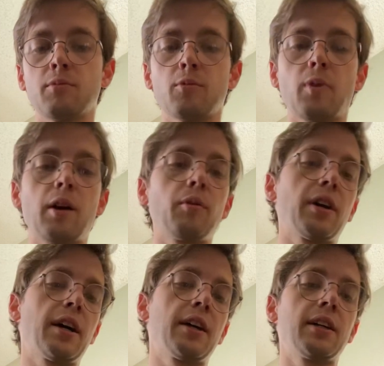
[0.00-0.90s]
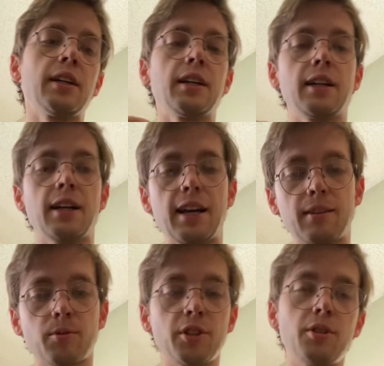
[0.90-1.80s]
Why would I
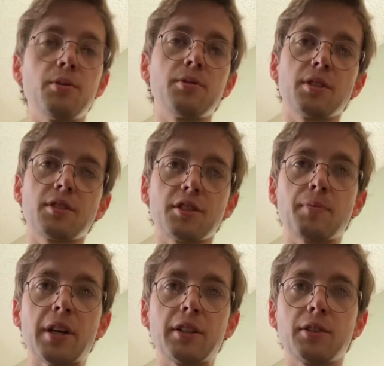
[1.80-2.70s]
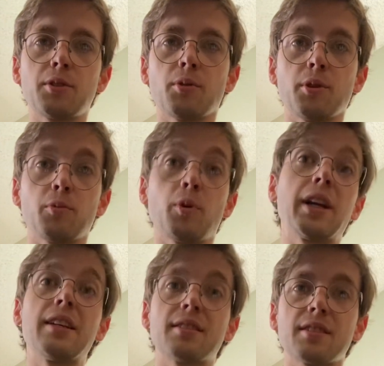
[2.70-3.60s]
ever use a suspended chord? What
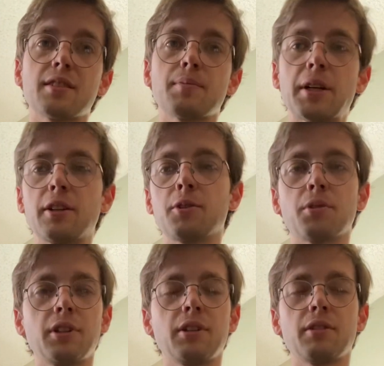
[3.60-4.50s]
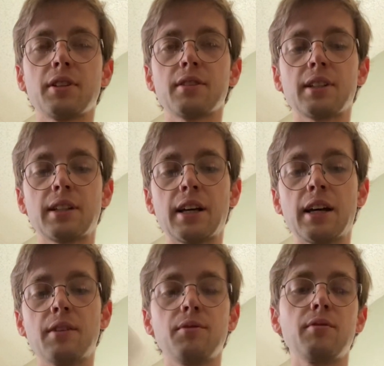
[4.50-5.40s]
is a suspended chord? You know, things like that.
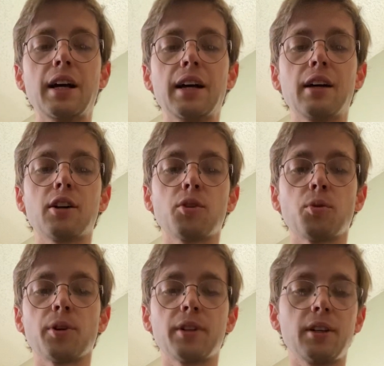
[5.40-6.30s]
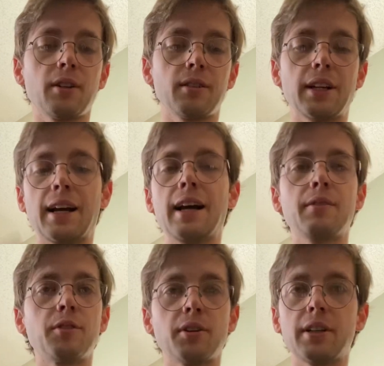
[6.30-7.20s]
If you've got a chord that you're like, I have
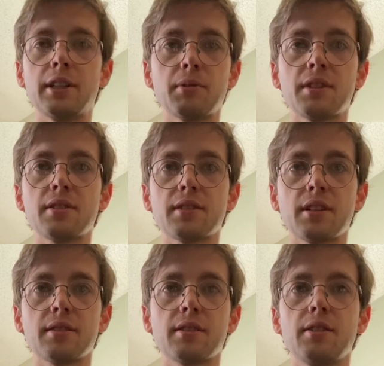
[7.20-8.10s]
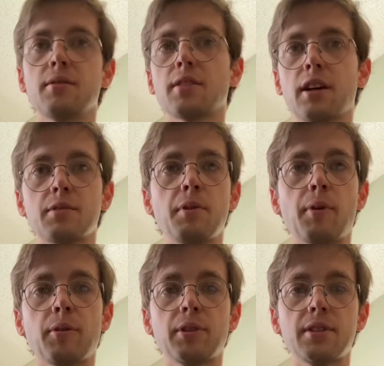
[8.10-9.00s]
no idea what this is, can you talk to me
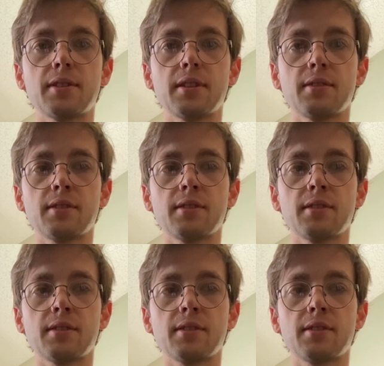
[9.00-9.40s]
about what this is?